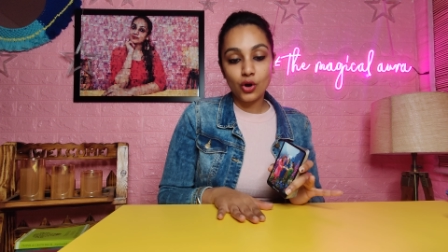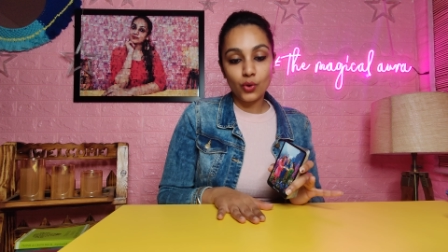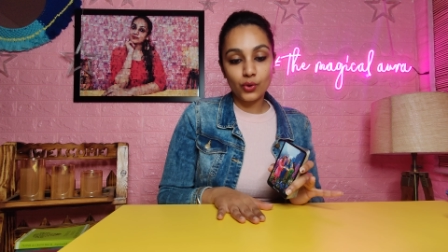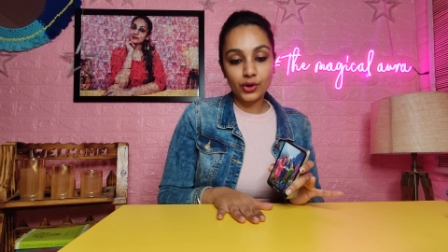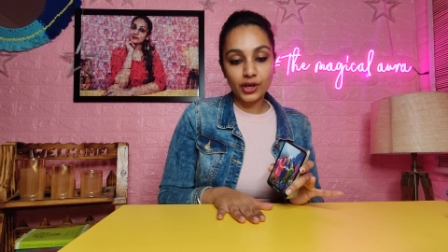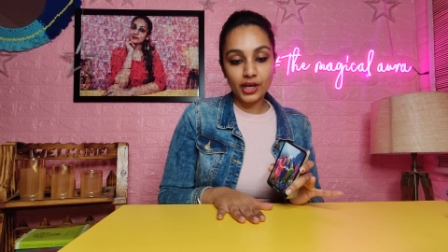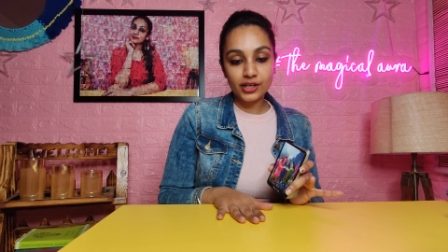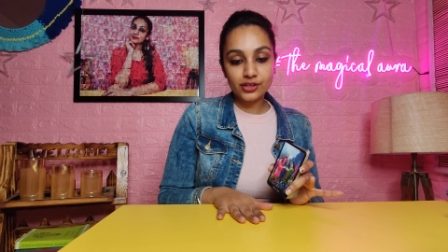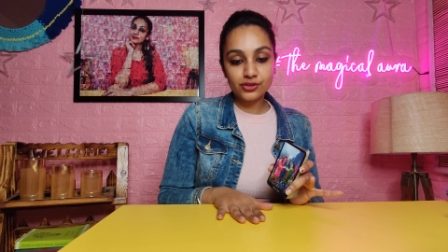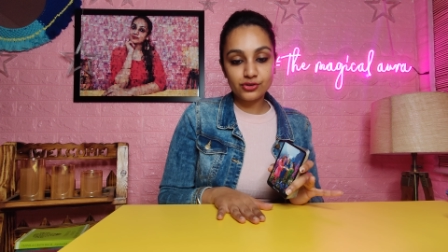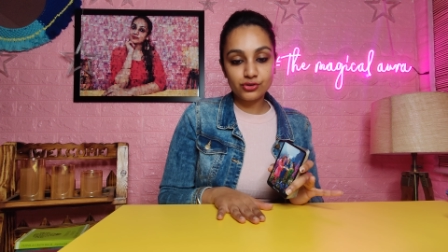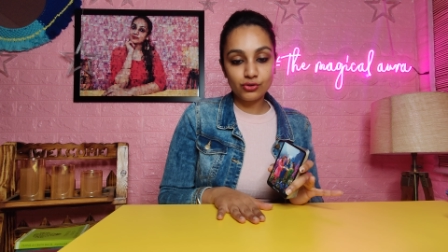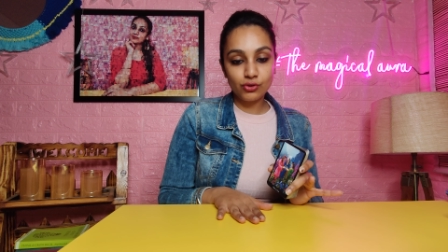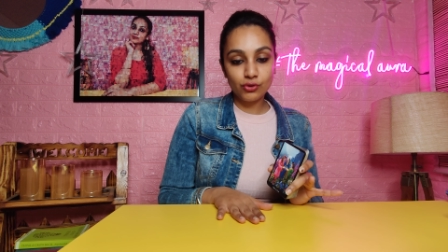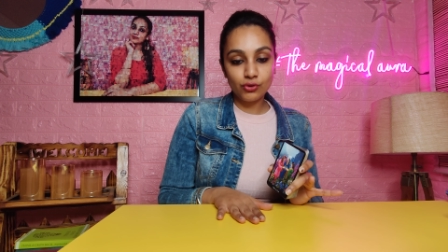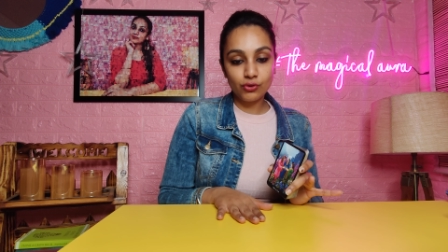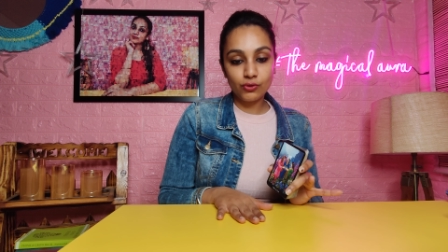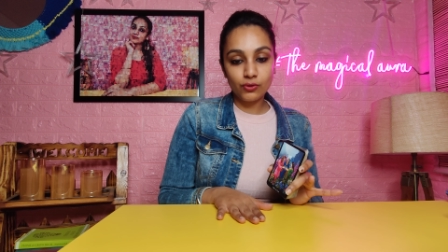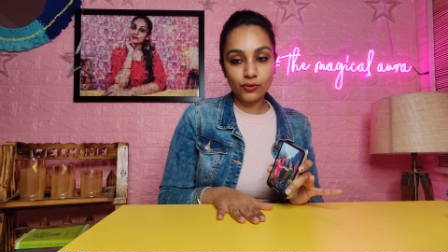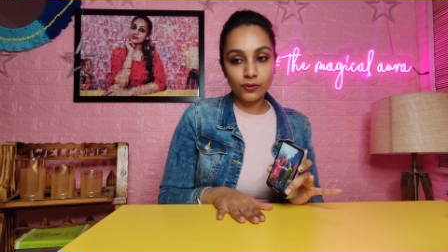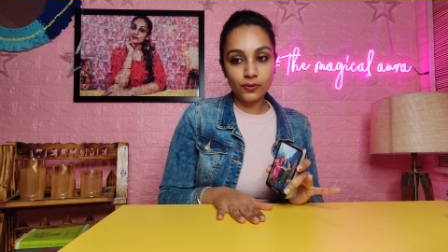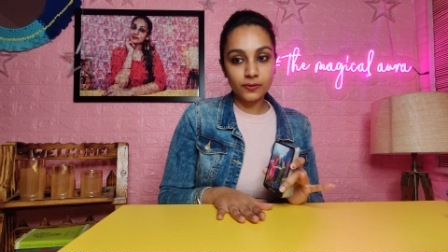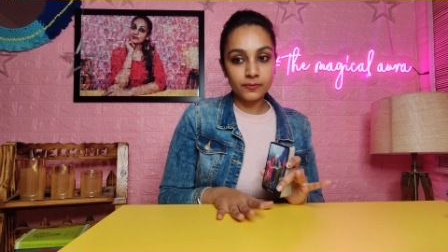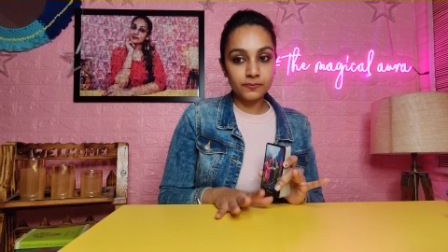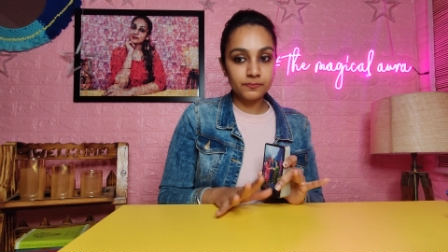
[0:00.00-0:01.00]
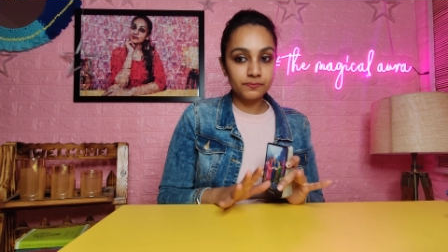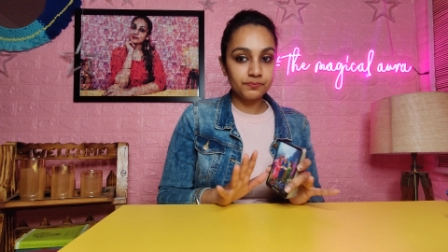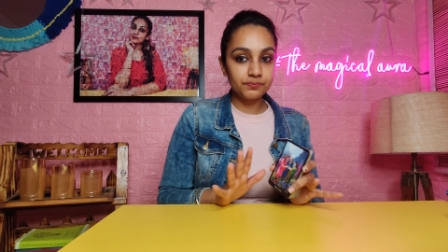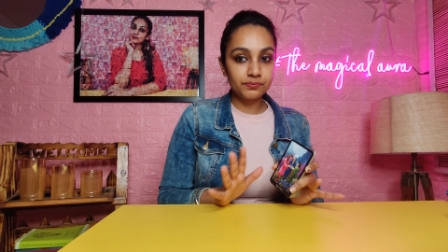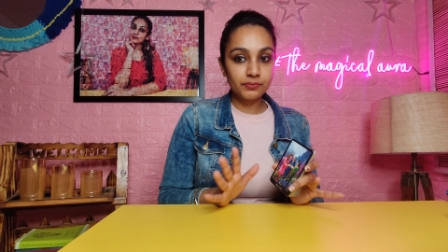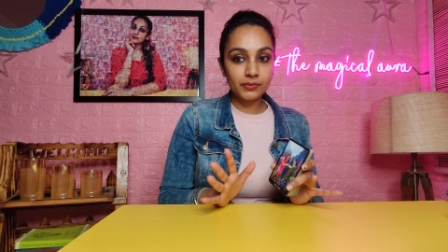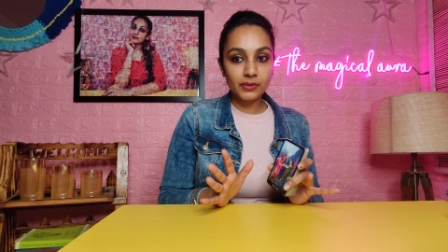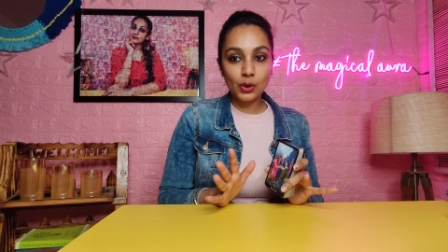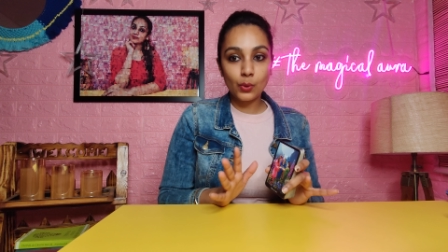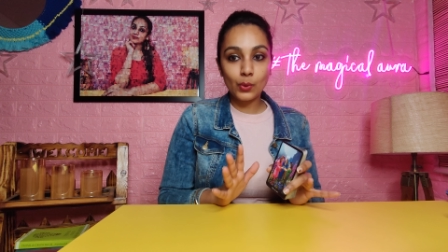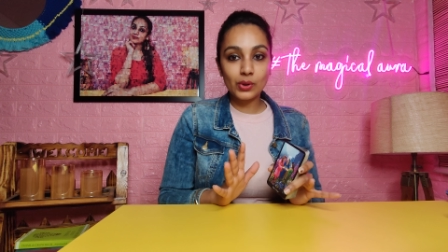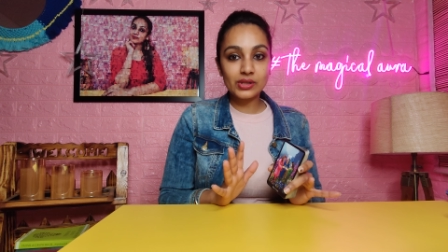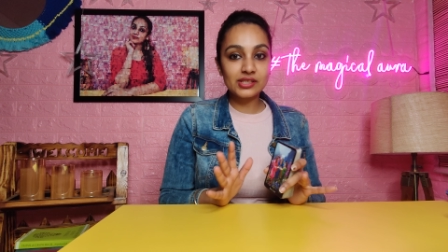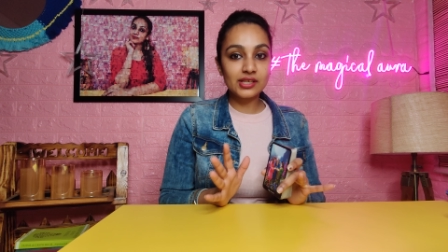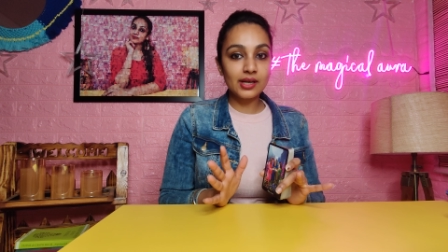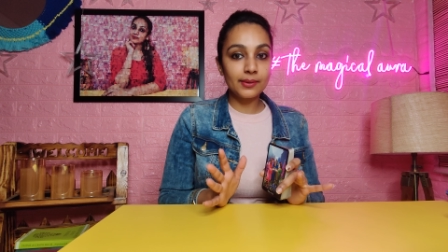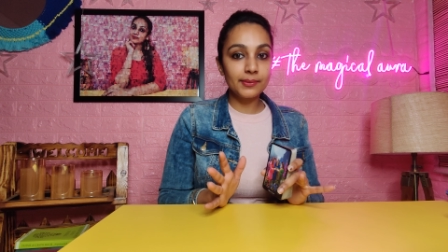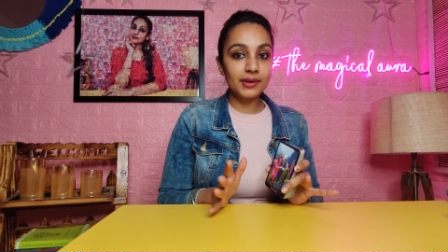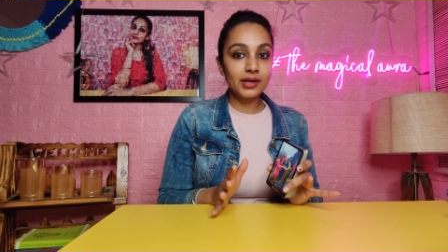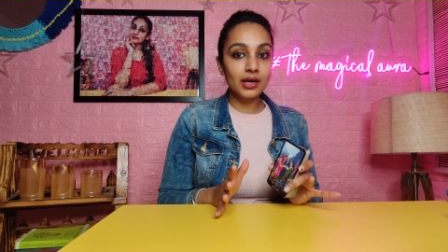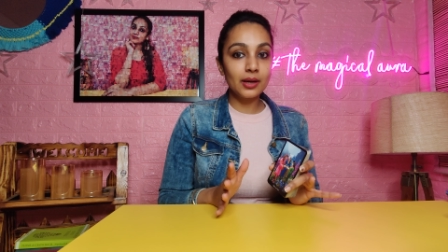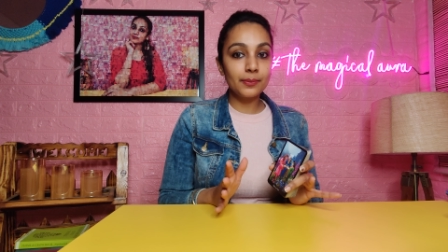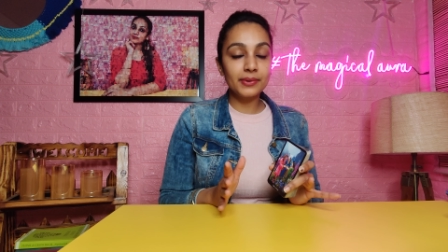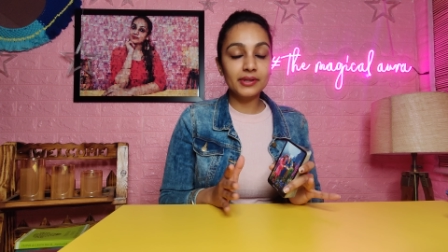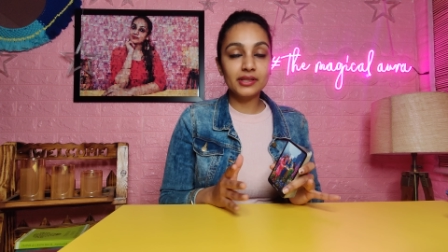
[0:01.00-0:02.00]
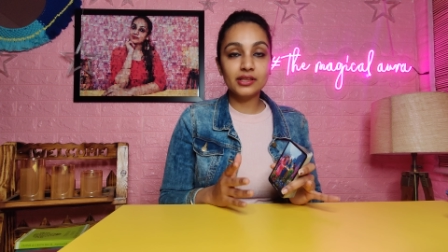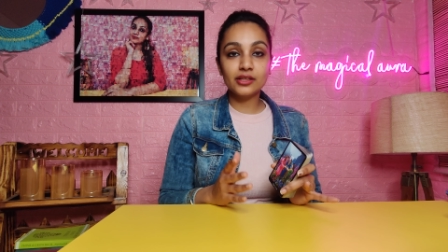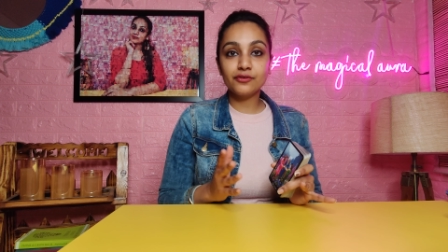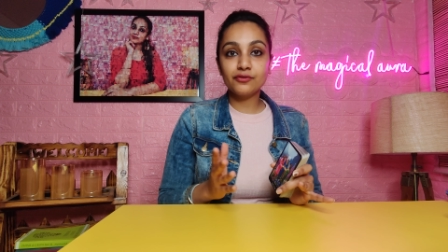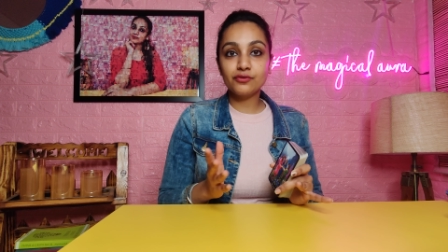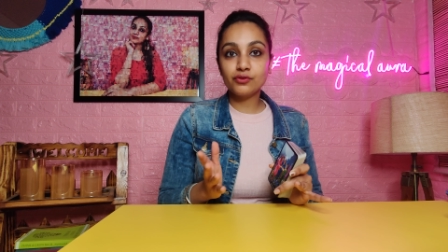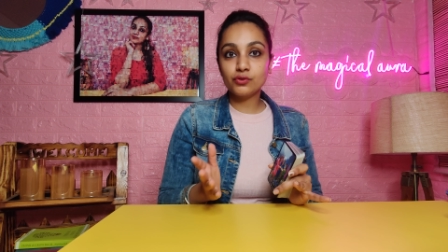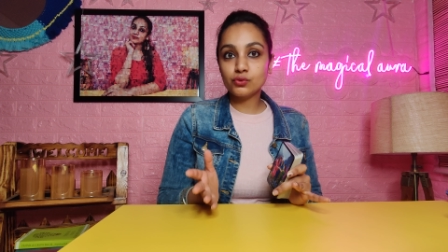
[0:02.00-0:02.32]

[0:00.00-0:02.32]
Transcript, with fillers: Okay, so what's coming up in the